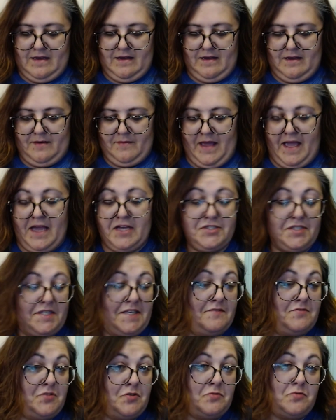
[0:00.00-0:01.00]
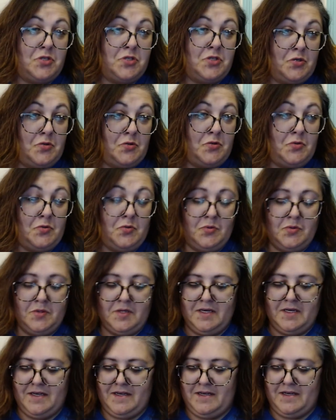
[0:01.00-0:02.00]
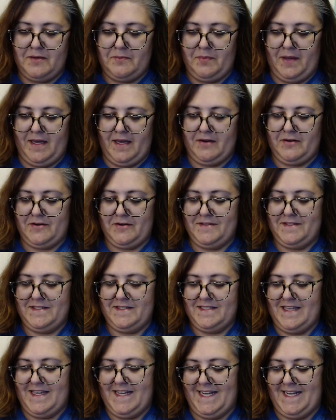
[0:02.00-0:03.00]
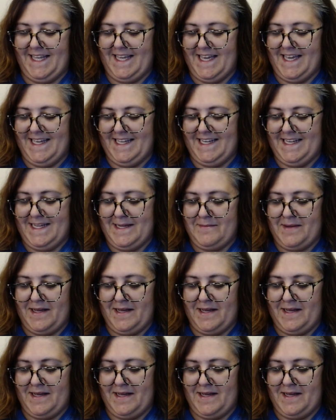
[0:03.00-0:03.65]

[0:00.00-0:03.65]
actually gives you two patterns, and again,